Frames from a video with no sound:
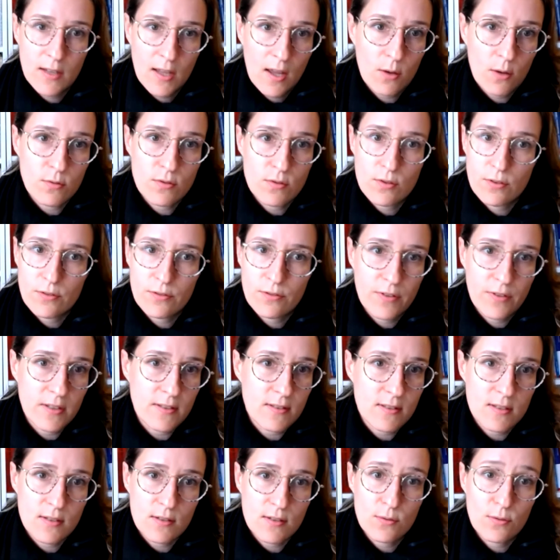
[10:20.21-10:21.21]

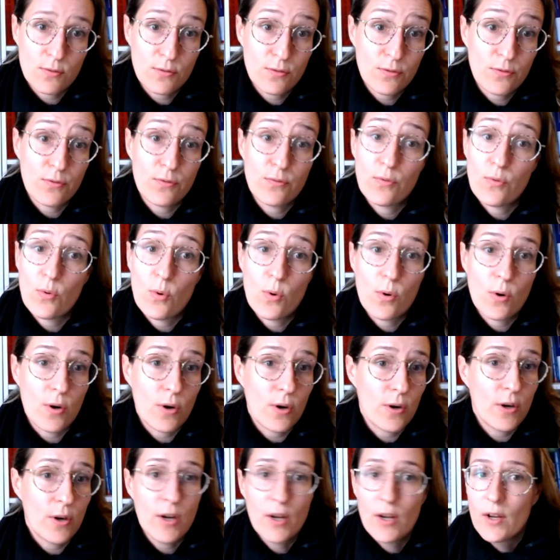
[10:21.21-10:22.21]
counteroffensive
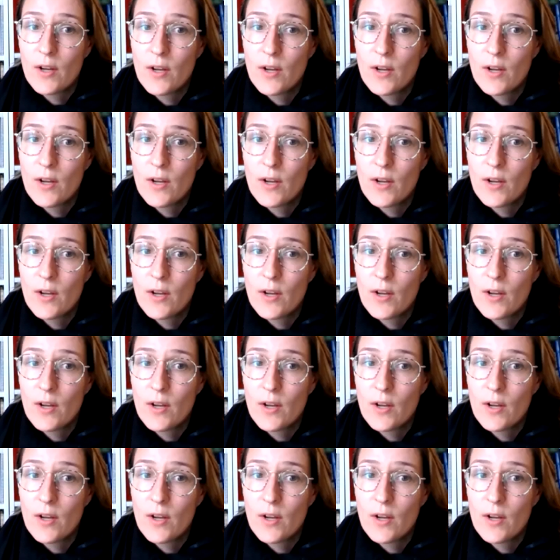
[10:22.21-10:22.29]
for,